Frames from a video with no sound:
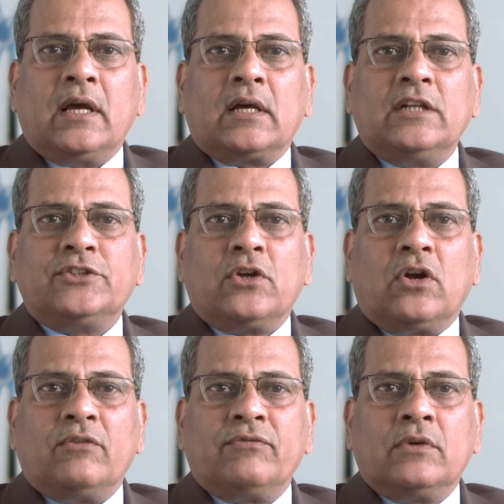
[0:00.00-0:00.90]
a culture
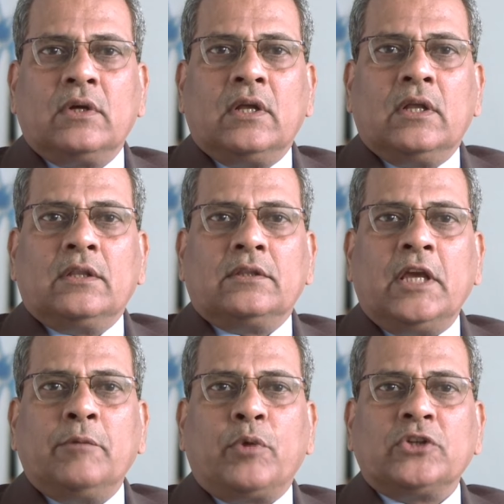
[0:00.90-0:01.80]
of
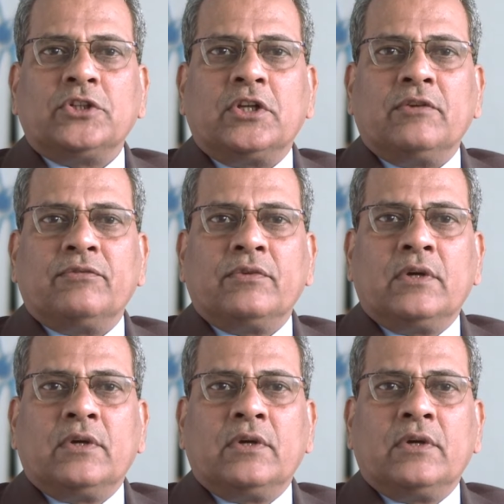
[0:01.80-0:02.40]
think positive,